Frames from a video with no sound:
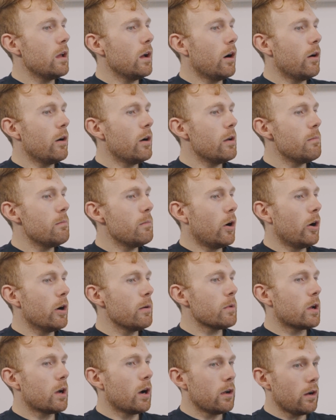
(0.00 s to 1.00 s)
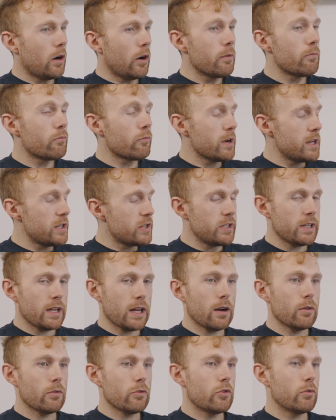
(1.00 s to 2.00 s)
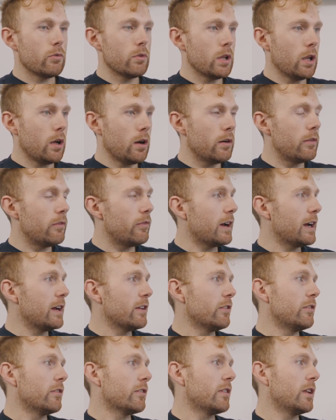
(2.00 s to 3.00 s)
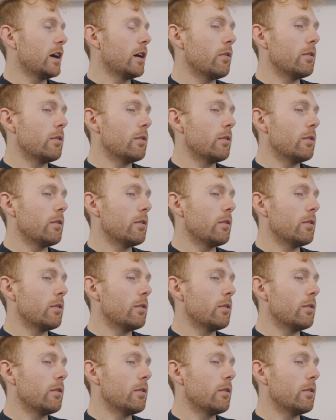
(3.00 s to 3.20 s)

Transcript: I'm reaching out to a lot of agents